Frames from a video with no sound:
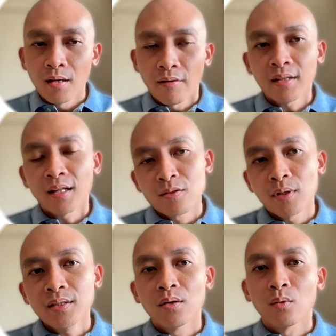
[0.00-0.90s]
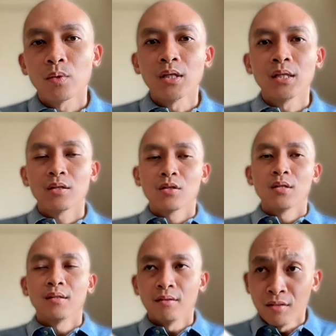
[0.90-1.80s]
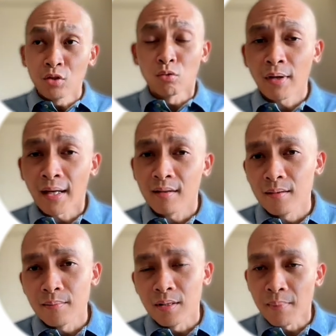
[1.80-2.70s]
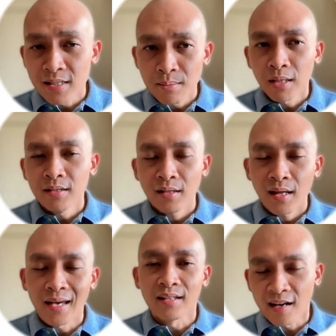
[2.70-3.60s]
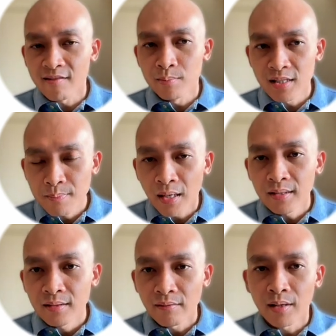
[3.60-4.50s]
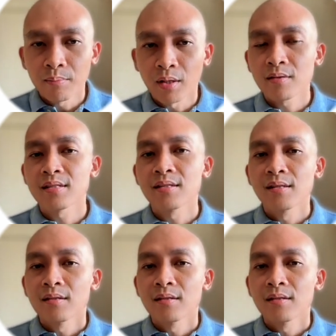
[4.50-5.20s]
Right, next one, we need to look at the master plan and the government's plan, right? Because